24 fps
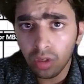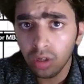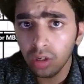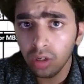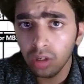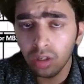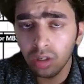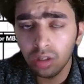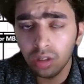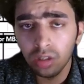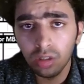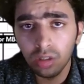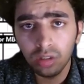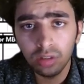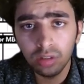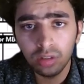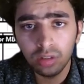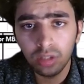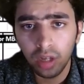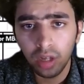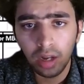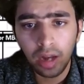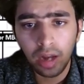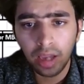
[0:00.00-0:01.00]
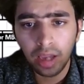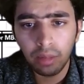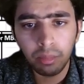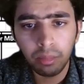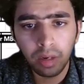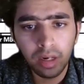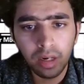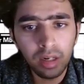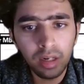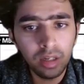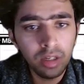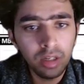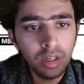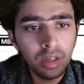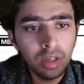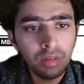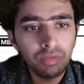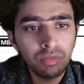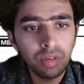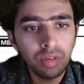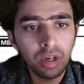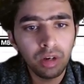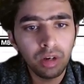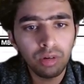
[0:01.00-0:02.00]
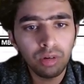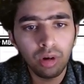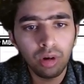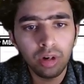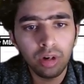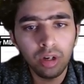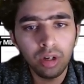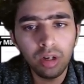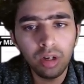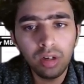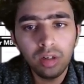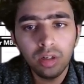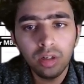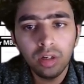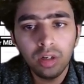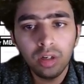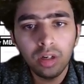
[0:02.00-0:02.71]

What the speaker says: the alignment, we are gonna